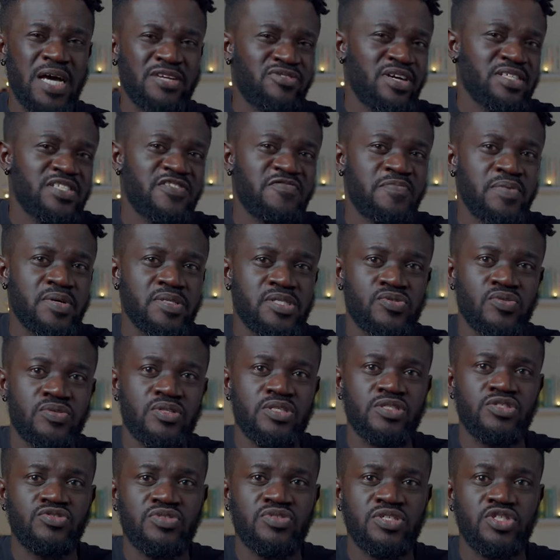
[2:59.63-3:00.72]
attractive person on
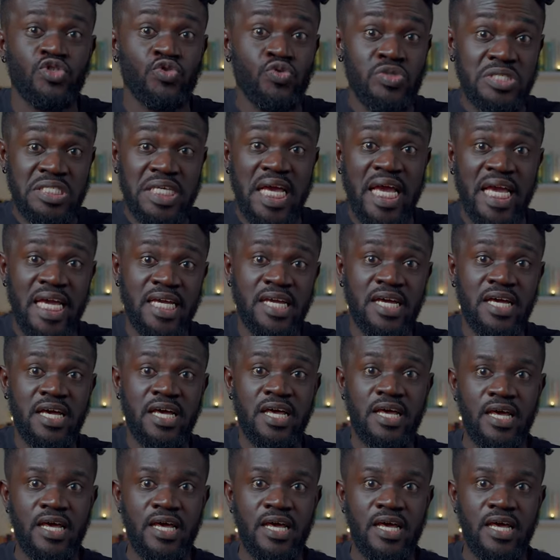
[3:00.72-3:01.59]
the street today